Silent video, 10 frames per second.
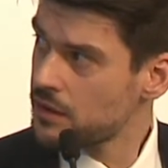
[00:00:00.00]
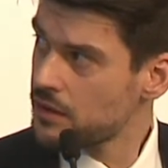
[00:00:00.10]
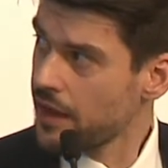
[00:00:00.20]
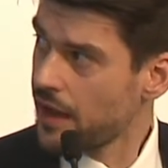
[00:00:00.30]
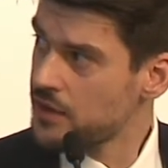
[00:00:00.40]

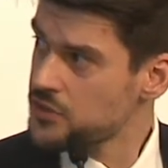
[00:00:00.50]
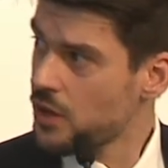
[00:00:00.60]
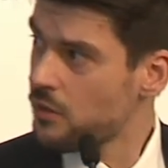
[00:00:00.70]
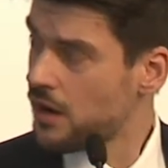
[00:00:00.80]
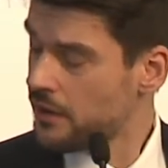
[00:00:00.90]
Yeah, so
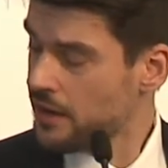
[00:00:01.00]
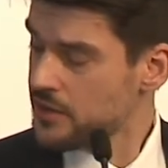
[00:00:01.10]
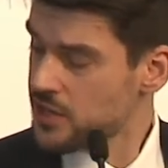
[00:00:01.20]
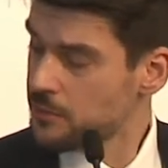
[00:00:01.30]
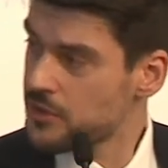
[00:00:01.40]
I
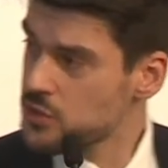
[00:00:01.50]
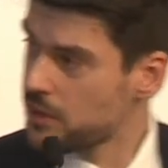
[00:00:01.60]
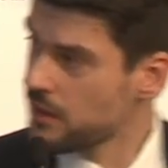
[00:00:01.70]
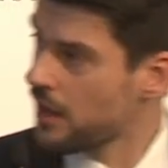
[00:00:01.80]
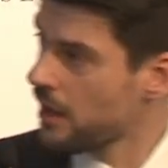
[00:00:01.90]
skipped this one,
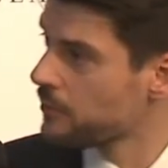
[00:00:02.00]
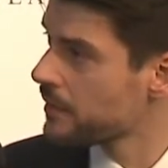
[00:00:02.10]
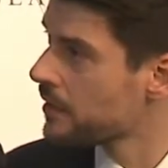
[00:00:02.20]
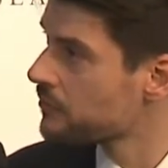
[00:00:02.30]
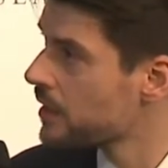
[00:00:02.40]
I
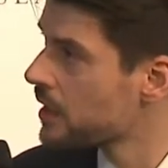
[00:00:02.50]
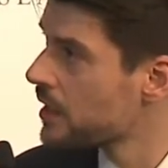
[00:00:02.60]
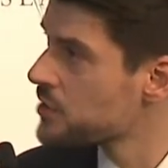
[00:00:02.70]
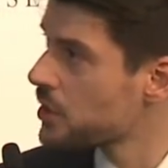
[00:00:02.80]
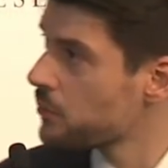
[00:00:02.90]
believe.
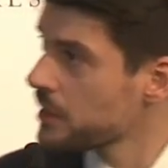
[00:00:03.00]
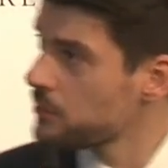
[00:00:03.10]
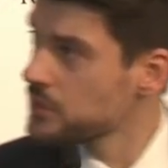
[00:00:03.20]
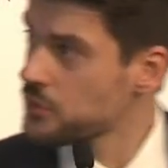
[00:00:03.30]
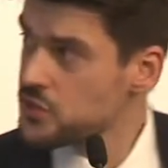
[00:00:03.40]
So what I
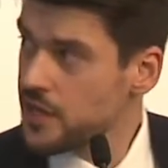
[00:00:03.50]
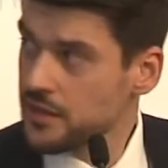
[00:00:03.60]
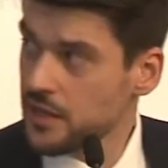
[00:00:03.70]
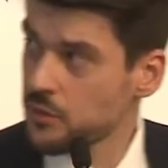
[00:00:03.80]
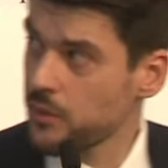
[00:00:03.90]
wanted to say
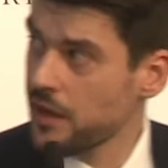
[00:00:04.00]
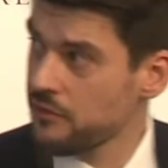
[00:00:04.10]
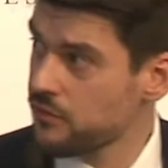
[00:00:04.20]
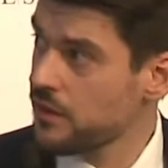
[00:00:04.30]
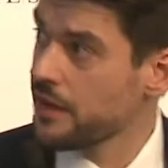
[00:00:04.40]
that we
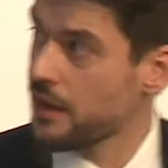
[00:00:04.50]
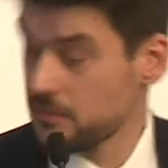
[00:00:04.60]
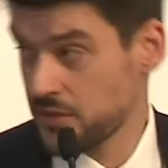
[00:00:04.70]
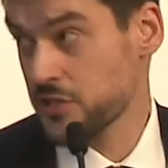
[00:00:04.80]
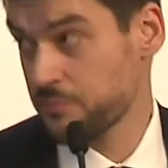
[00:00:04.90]
have, yeah,
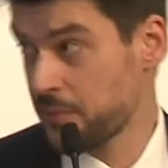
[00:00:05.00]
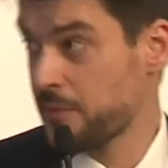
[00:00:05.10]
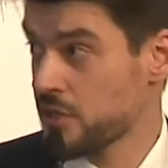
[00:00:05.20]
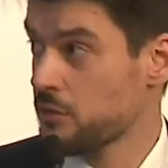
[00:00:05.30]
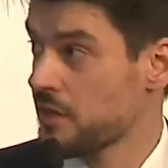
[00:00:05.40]
this is
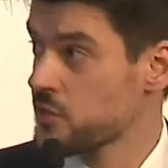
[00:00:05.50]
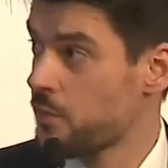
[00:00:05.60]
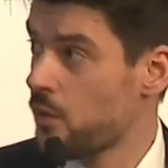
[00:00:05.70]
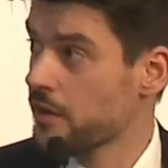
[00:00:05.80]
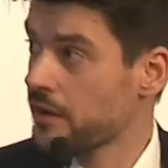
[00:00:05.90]
basically what I
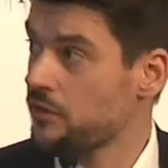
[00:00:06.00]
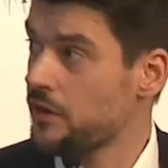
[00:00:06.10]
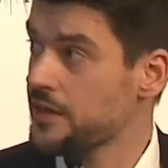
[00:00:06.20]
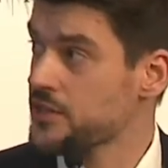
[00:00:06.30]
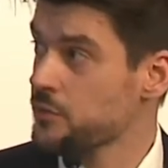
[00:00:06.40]
spoke about,
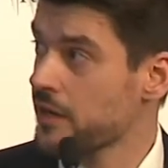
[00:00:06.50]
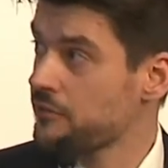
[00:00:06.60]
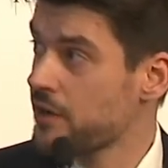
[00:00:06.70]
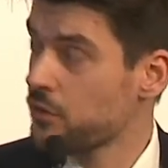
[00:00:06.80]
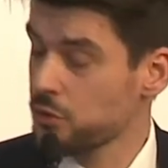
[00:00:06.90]
is we have
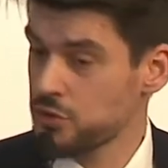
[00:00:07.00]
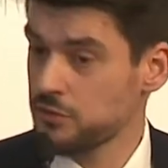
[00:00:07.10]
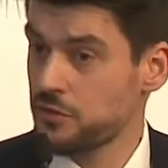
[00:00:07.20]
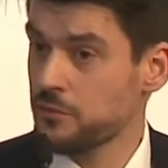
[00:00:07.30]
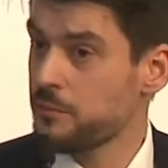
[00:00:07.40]
evolution
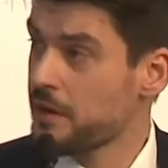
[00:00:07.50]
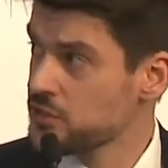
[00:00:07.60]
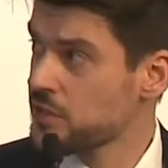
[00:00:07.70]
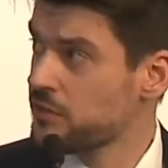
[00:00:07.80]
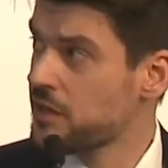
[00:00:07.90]
from
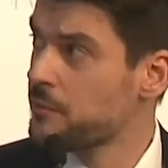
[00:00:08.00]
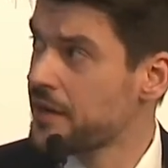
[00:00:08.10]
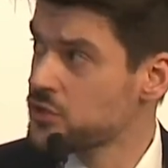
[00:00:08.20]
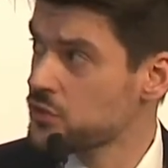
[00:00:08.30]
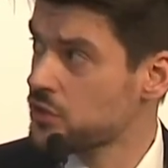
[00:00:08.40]
several
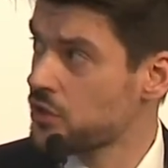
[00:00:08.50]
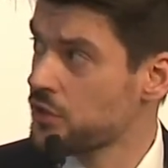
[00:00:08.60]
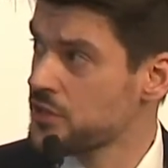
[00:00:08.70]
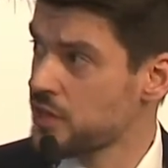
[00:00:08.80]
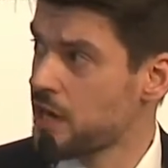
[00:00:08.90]
major
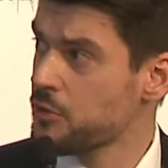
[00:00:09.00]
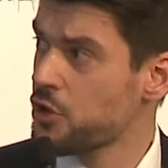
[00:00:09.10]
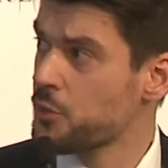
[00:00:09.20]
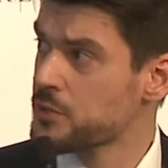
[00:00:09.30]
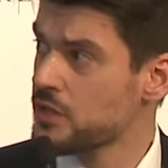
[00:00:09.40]
terrorist armed
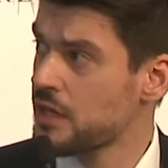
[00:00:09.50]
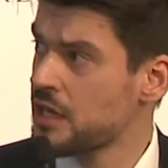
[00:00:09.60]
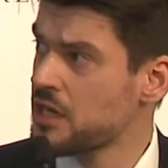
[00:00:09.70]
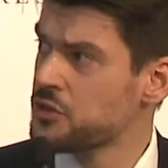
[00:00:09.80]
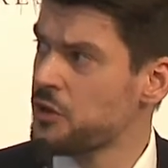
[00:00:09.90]
groups
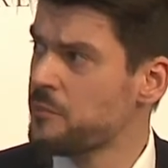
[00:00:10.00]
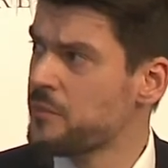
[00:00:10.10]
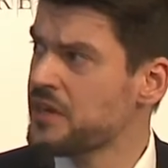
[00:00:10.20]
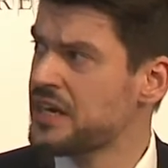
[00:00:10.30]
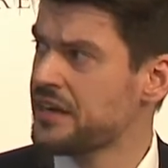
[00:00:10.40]
to a
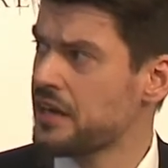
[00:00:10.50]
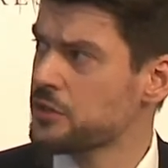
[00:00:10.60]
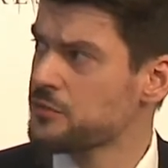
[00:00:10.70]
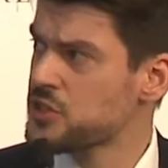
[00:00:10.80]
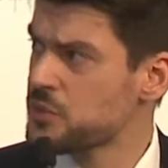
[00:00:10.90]
myriad
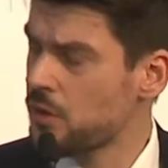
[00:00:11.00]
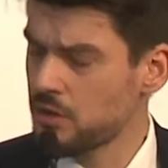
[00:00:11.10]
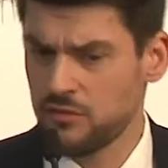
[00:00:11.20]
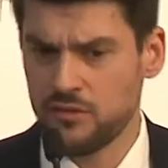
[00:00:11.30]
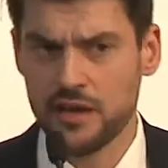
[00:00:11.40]
of smaller
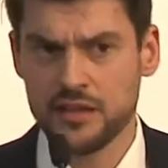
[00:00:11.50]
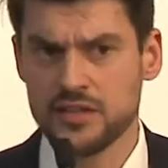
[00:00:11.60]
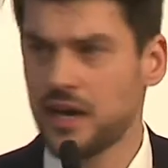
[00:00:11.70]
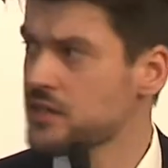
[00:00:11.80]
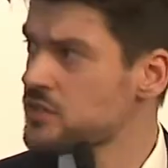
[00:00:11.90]
violent
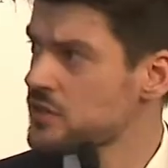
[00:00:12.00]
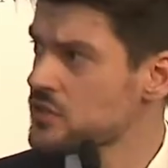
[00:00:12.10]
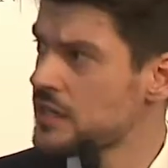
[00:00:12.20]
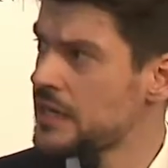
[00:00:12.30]
actors.